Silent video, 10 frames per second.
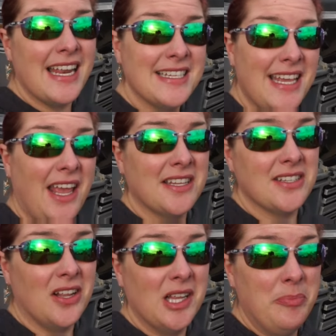got his hands
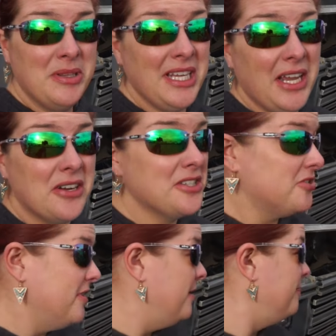all up in the
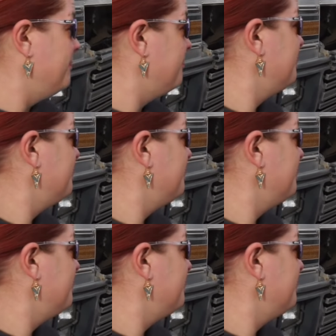Airstream.